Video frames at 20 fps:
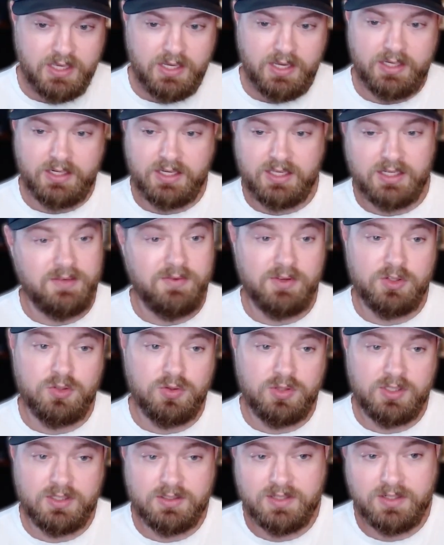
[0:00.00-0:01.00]
And it can even
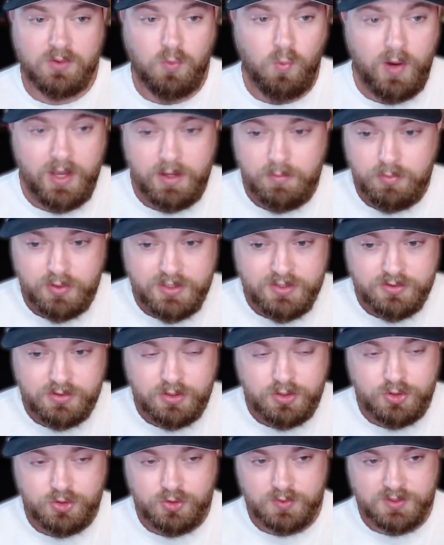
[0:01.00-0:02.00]
do things like web
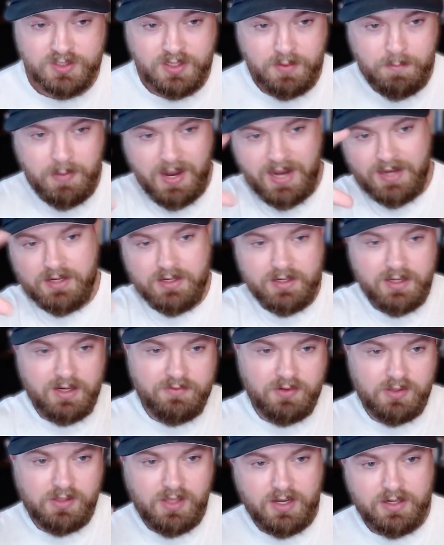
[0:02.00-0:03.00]
research. So it's combining kind
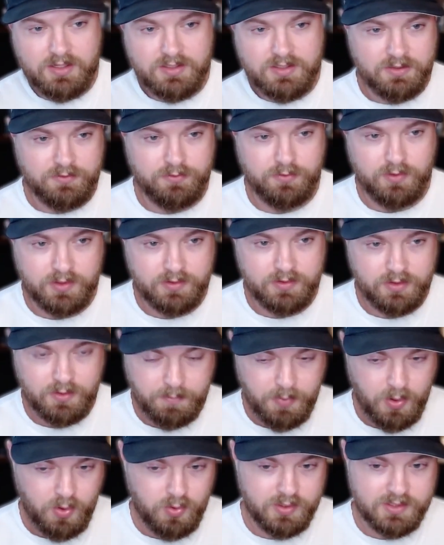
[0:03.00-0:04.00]
of a lot of different
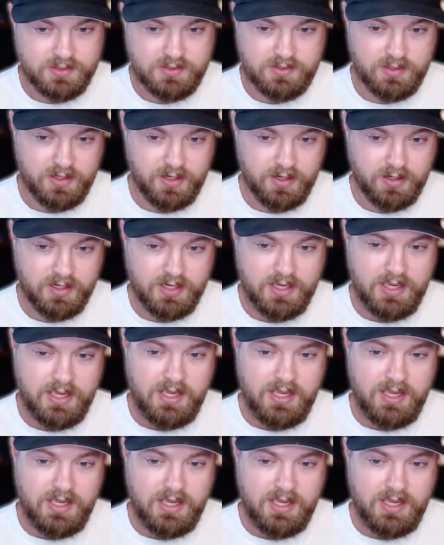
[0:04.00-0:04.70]
components there.